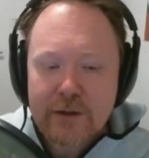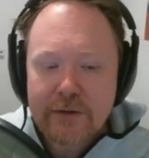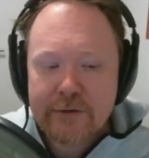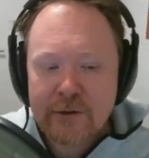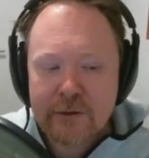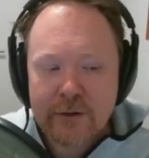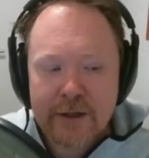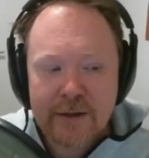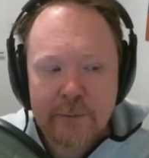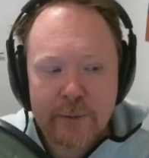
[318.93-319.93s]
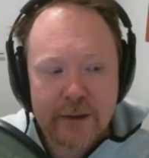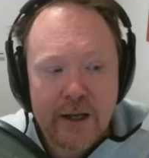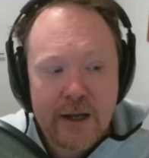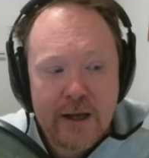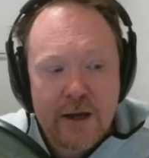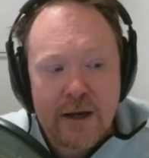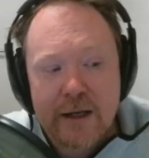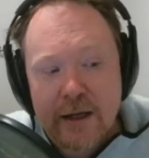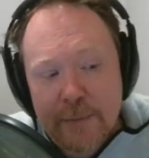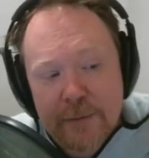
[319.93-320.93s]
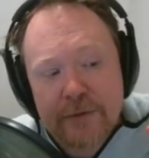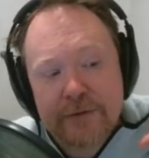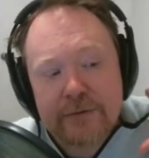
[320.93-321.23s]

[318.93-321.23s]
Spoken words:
it's not a good idea. But I hear people